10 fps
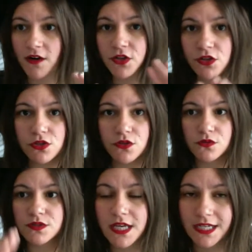you
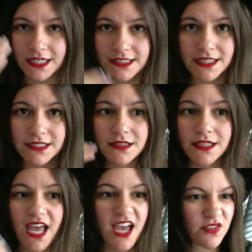use consistently
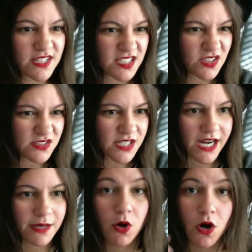every single
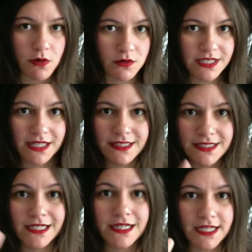time almost at least
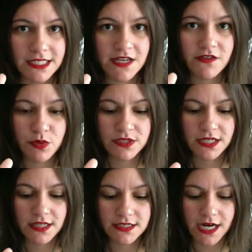like 97% of
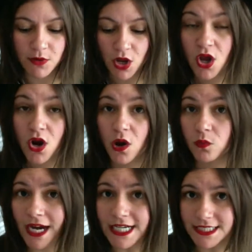the time
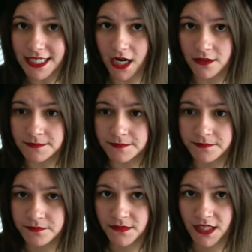write it down
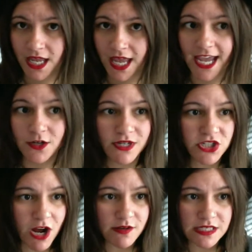and reach
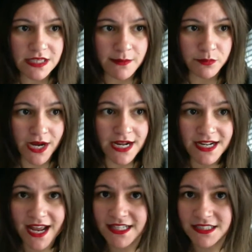out to that brand and
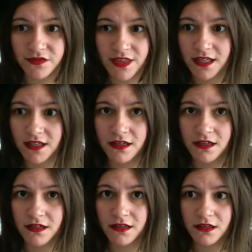ask if they
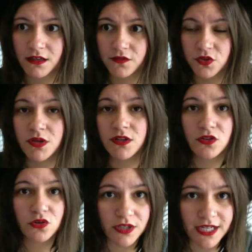can if you can
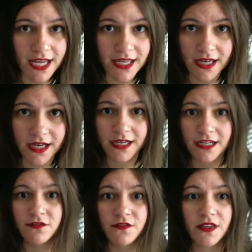create uh, an
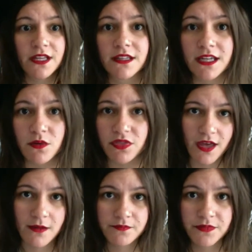affiliate link with them